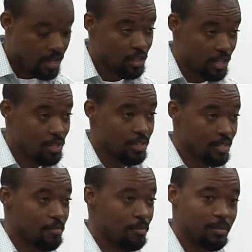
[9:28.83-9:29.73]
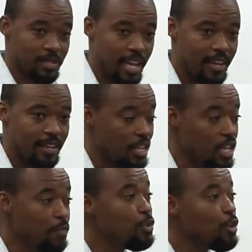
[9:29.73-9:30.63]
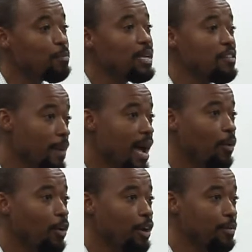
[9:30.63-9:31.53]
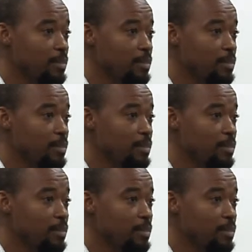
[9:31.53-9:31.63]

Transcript: Jesus said, If you don't believe my word,